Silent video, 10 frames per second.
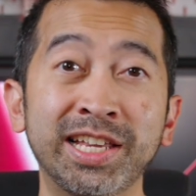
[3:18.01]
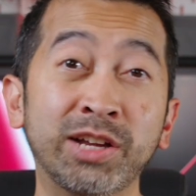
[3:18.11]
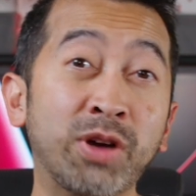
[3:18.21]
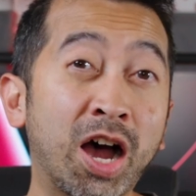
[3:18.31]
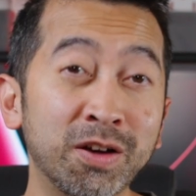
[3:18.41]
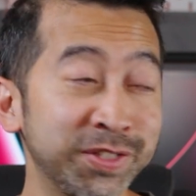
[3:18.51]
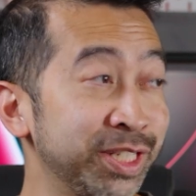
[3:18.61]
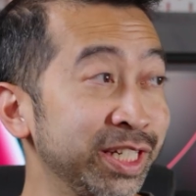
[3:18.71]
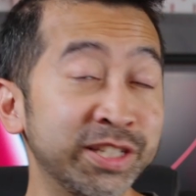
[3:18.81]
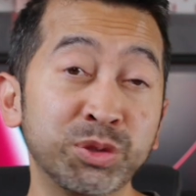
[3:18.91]
Now
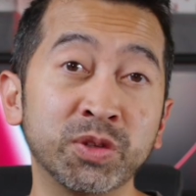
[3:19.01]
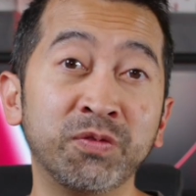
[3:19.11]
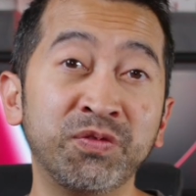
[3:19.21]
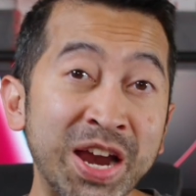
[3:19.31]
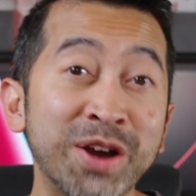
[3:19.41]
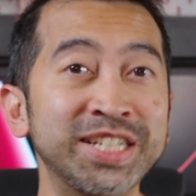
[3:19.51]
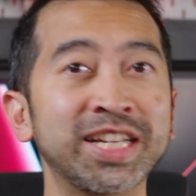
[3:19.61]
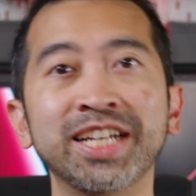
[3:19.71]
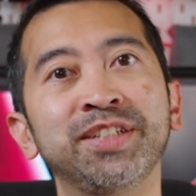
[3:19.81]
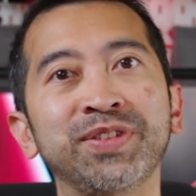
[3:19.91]
obviously this was a very
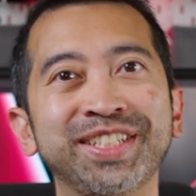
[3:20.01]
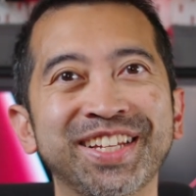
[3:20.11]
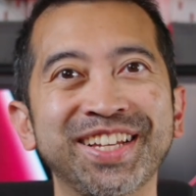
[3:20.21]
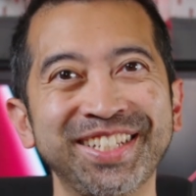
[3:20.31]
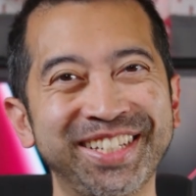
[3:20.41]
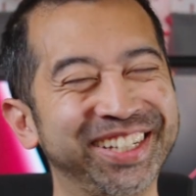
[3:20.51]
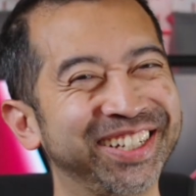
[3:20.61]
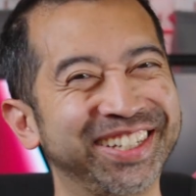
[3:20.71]
scientific test,